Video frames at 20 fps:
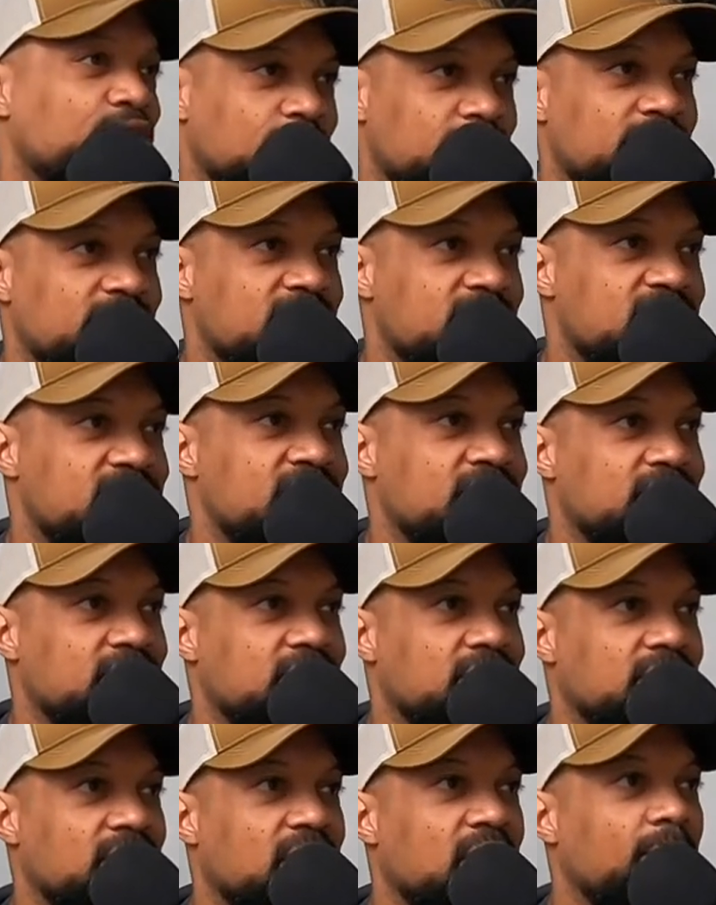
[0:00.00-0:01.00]
goods
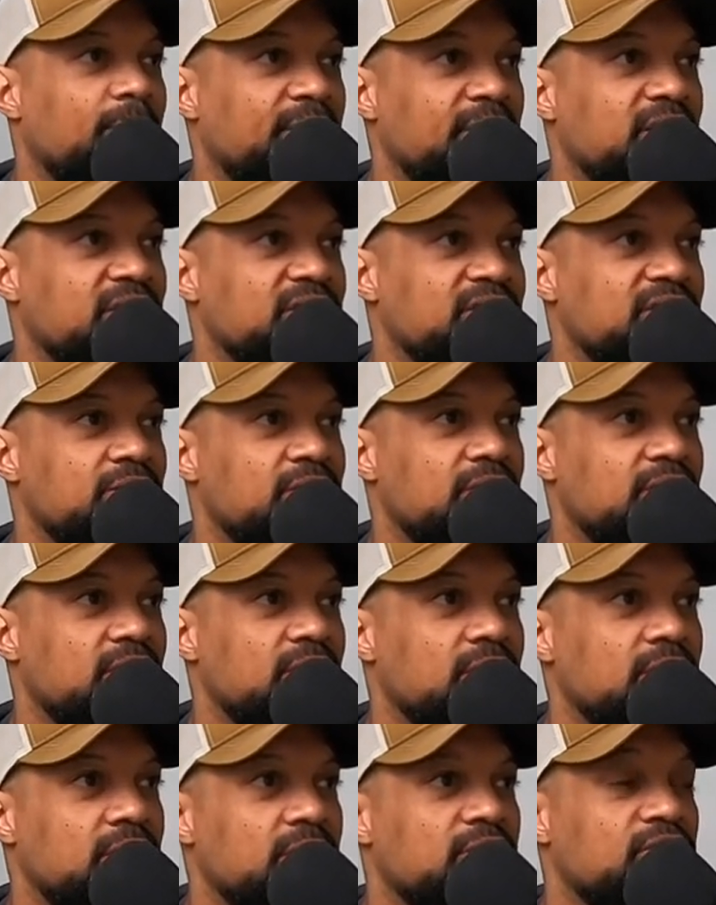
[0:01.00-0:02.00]
appeal to it.
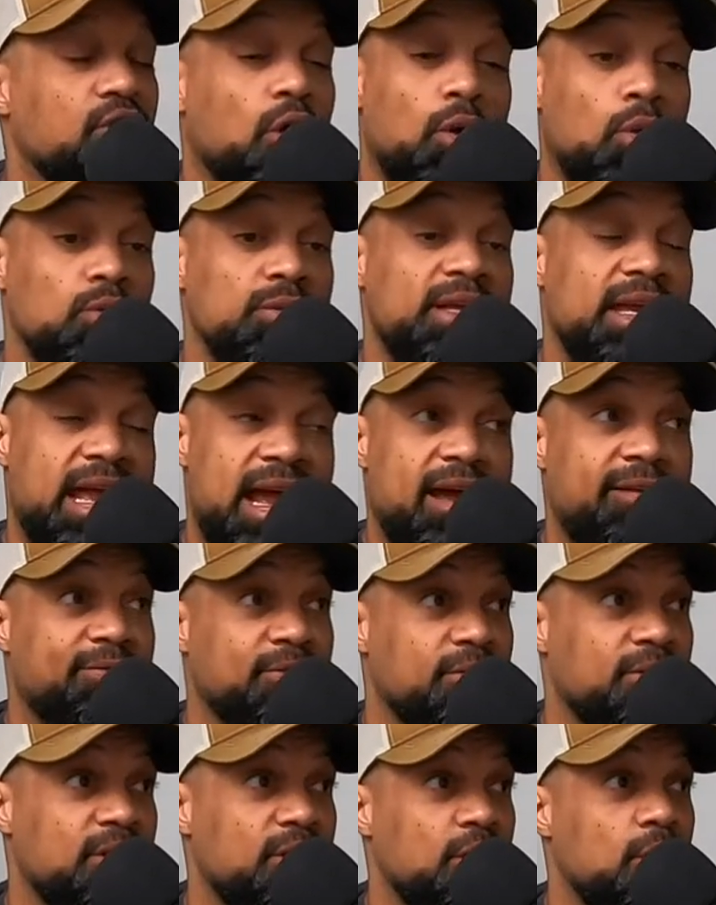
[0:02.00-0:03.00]
Only
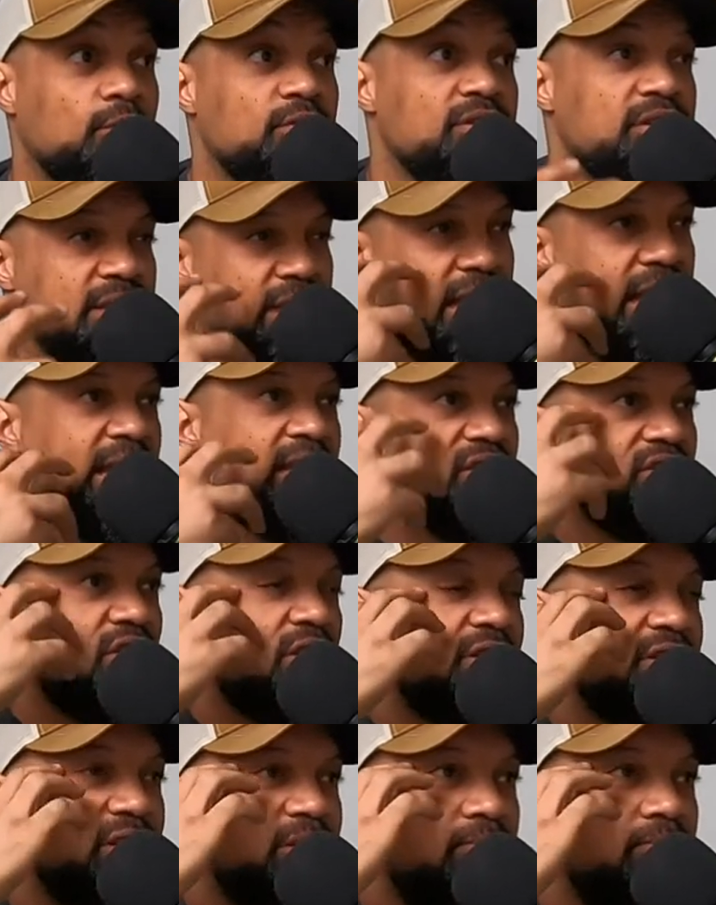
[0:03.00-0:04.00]
after the notes, then I can
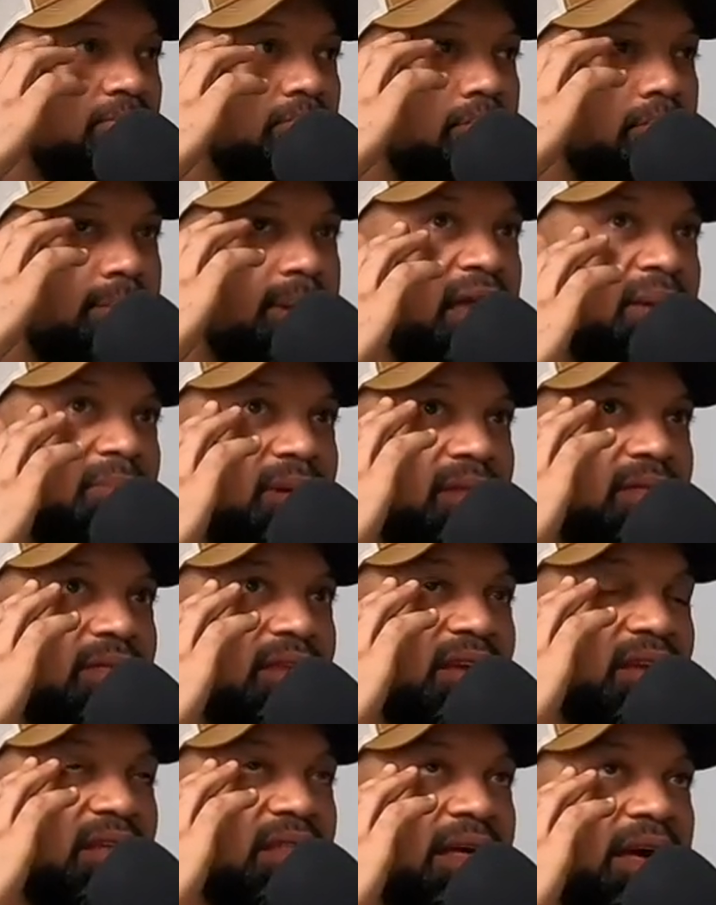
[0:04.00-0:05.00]
start to maybe
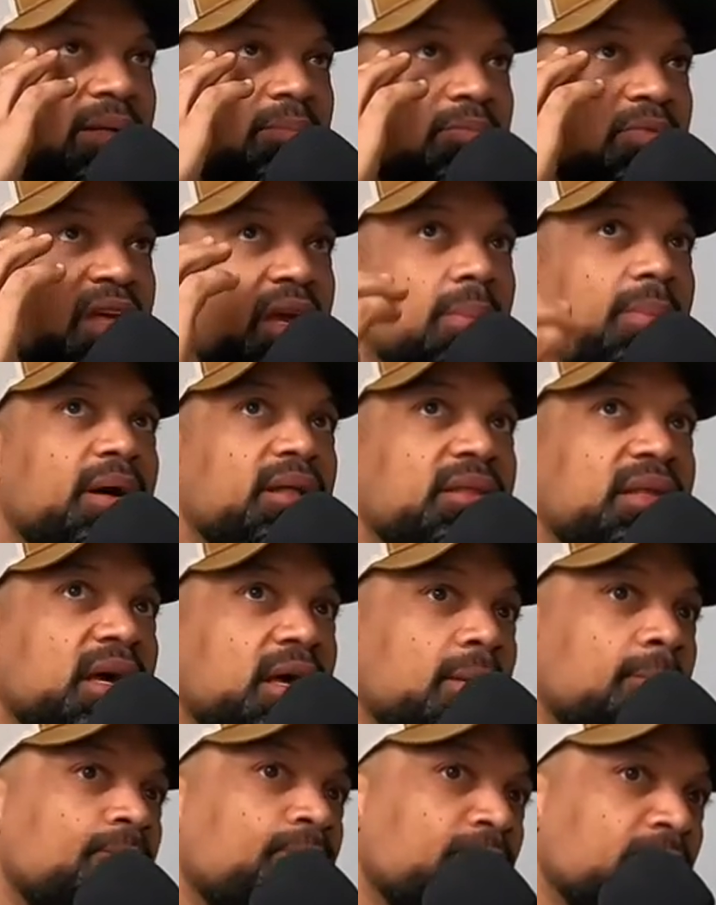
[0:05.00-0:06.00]
think about think about
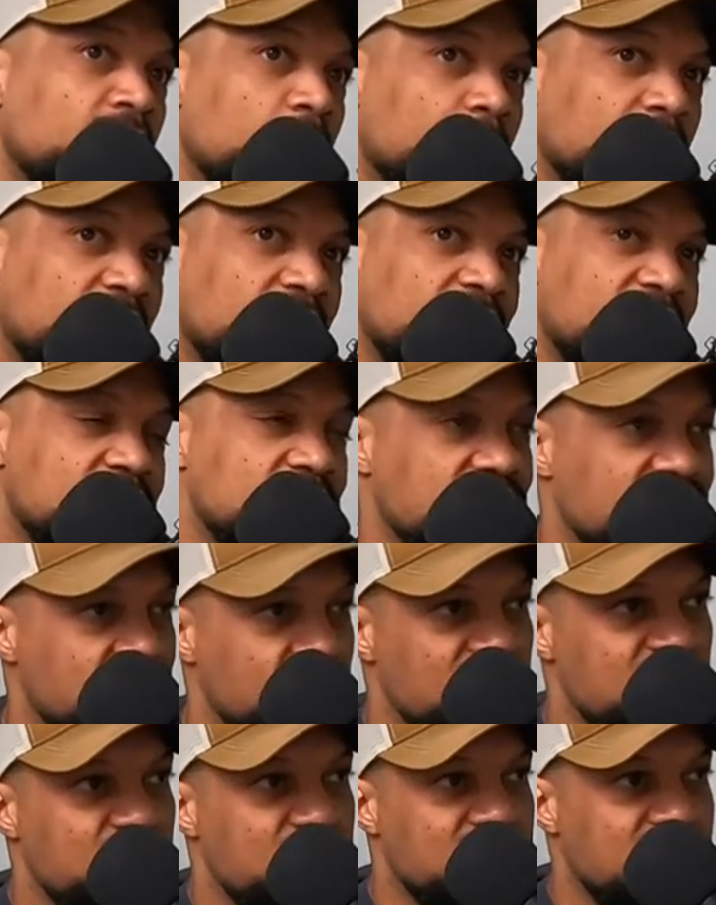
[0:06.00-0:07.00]
that. But it doesn't
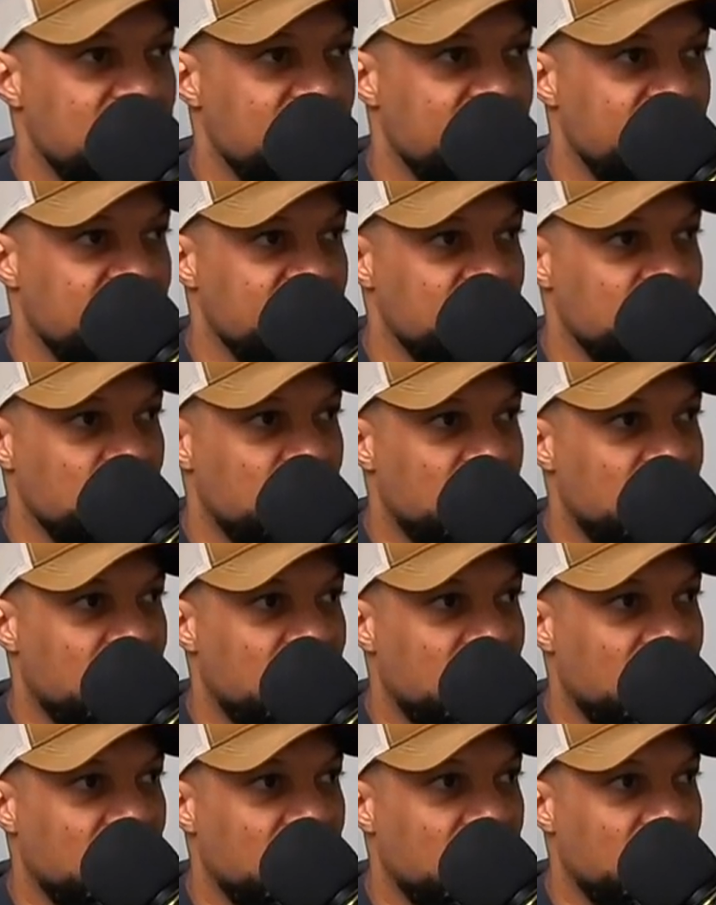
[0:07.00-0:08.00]
seem specific to
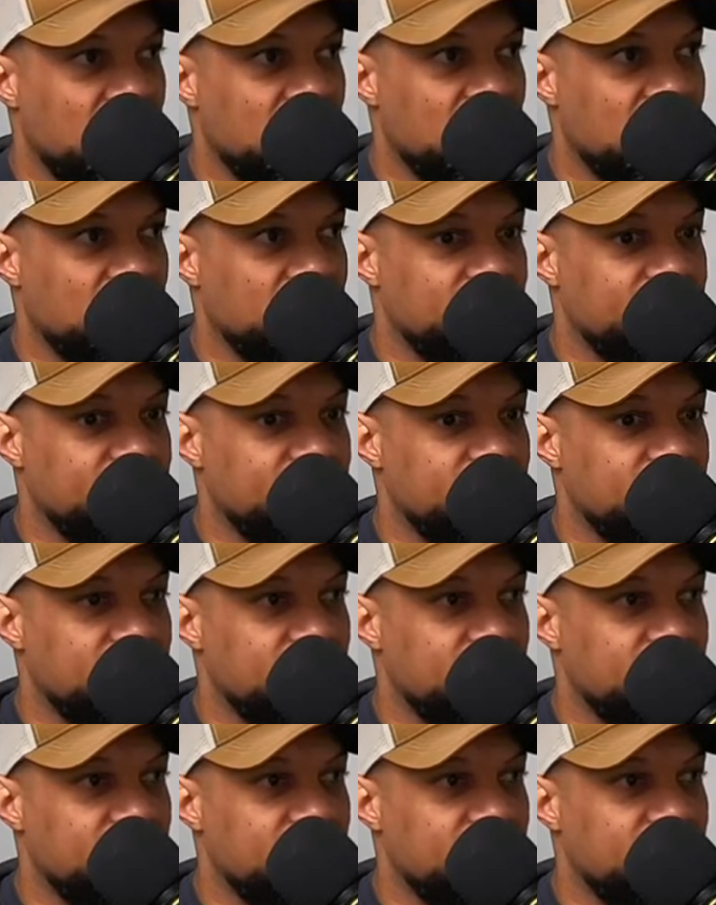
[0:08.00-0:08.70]
a um,